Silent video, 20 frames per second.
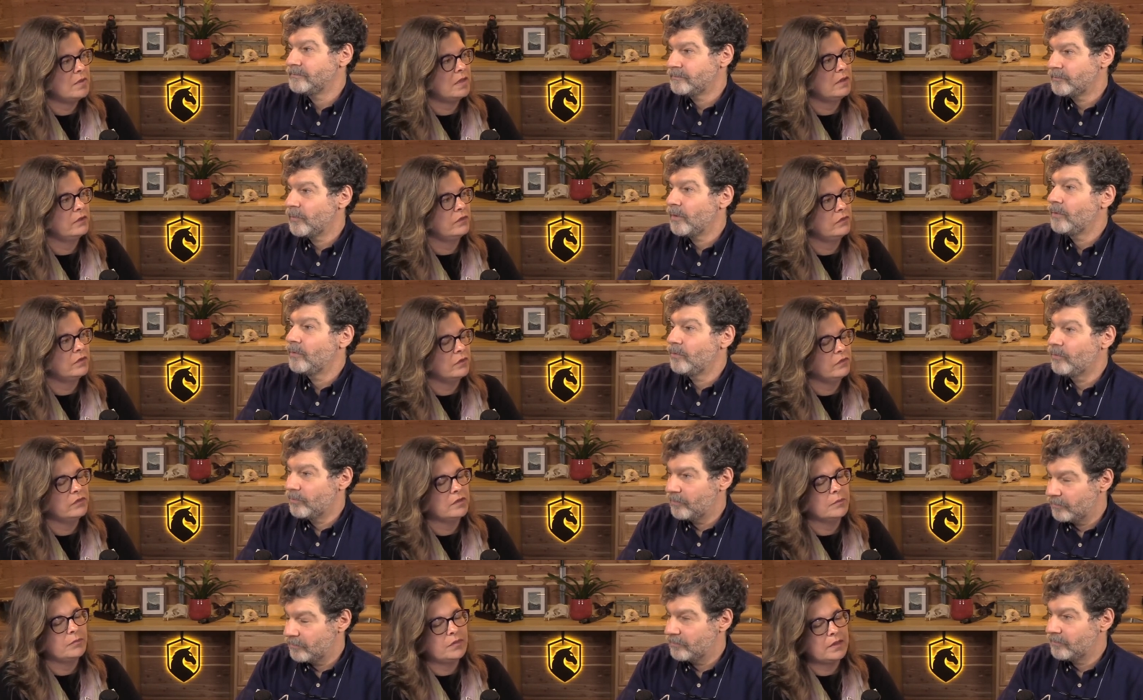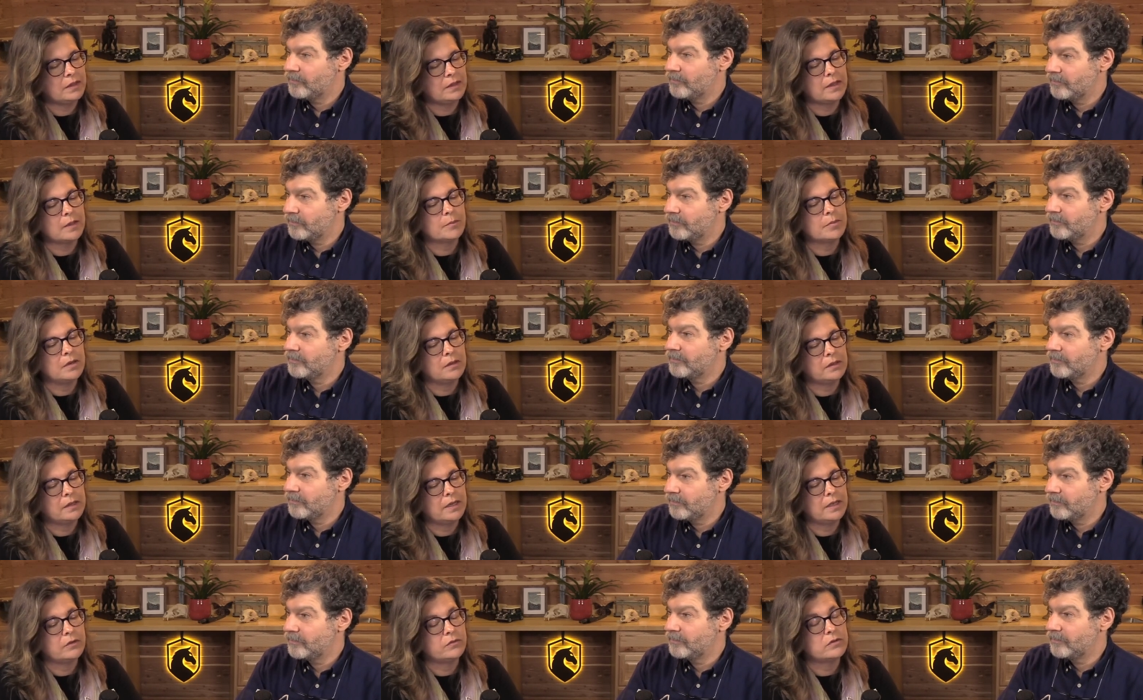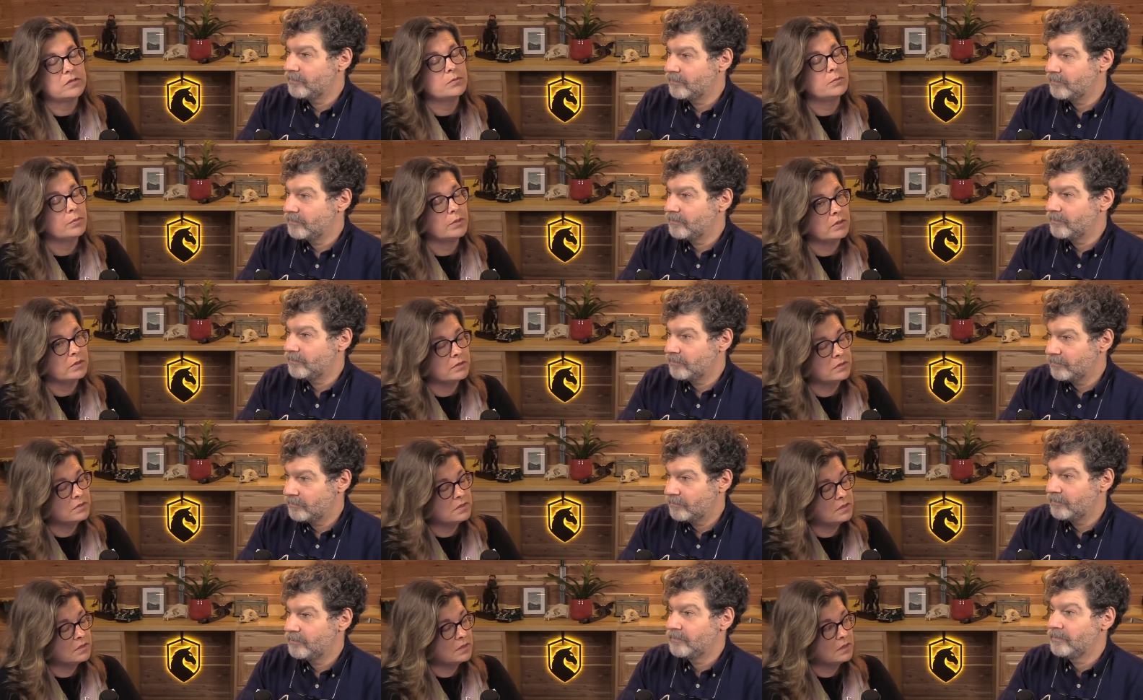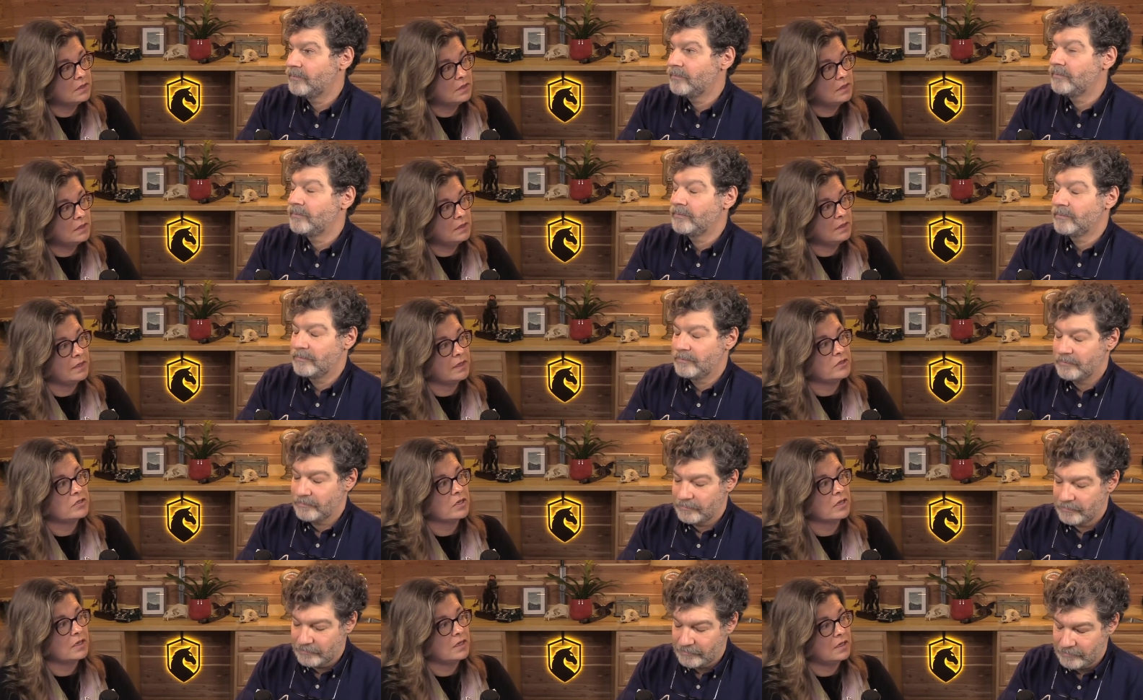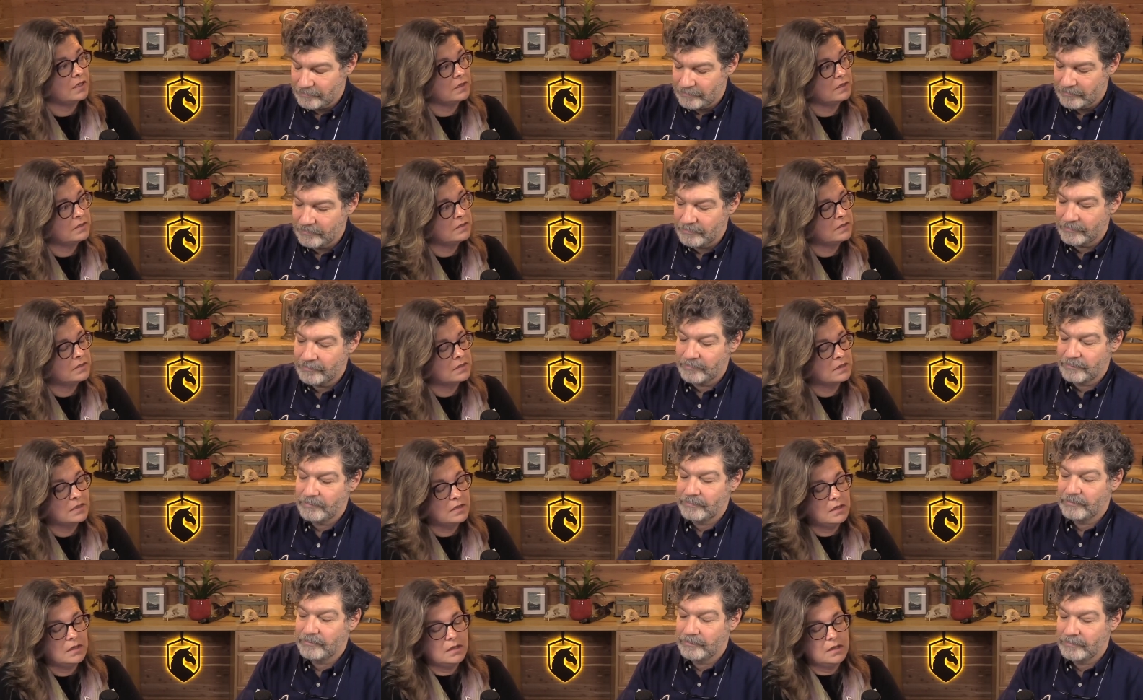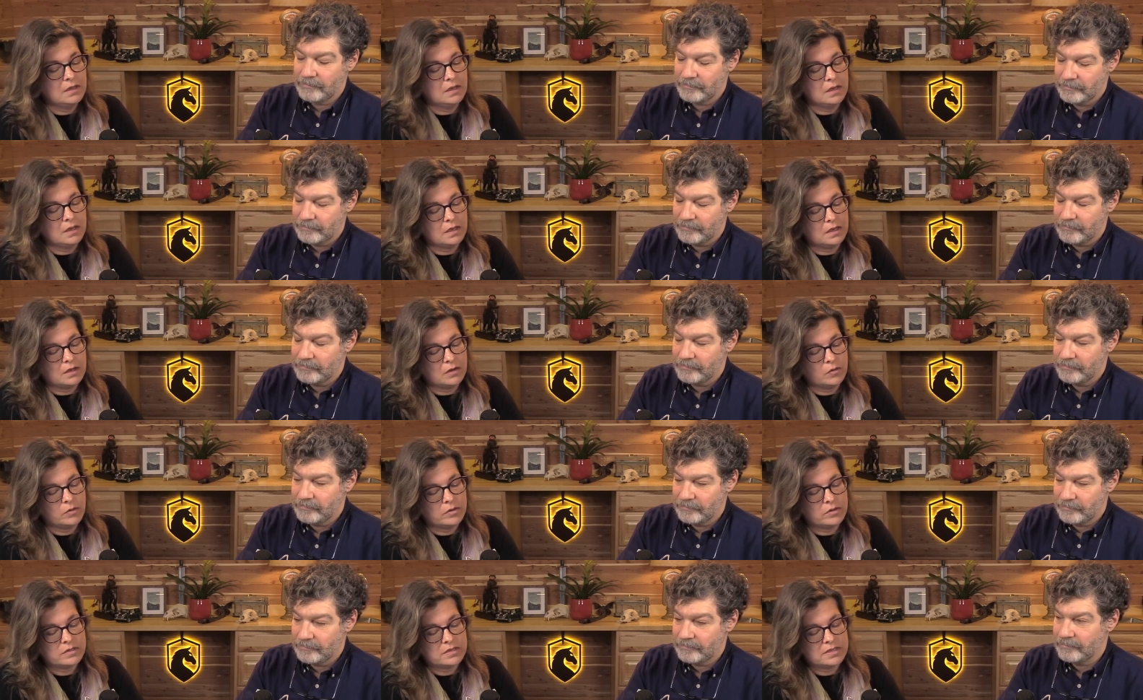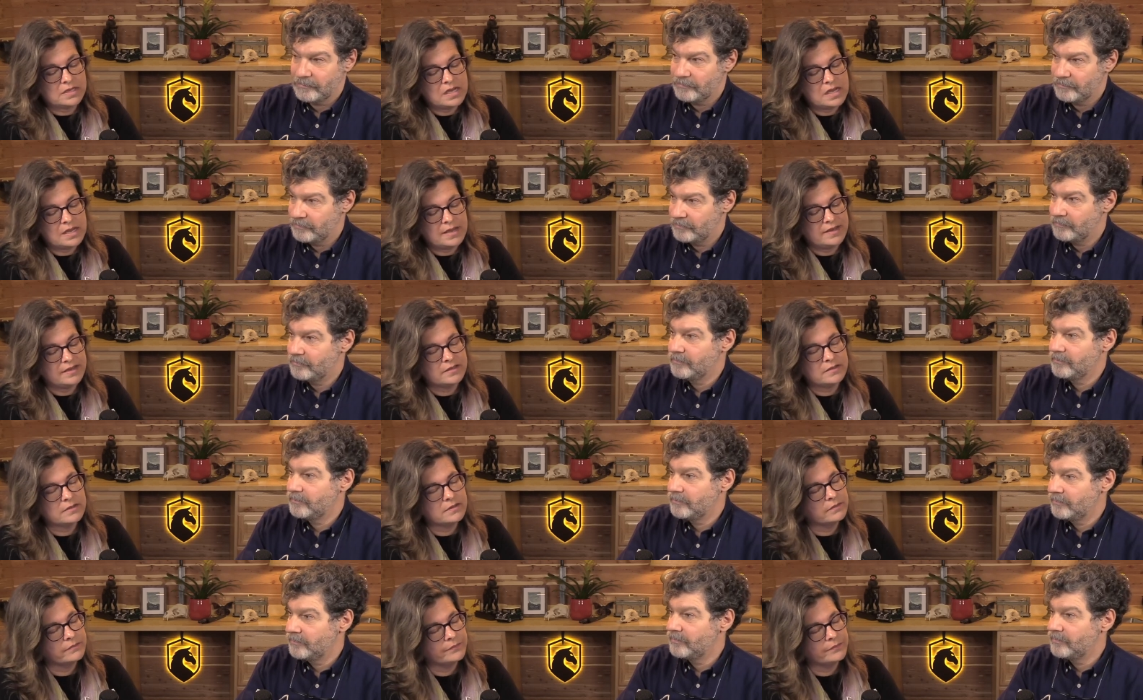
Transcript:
Speaker 1: So something like polyandrous birds, like jacanas, uh, or sea heaths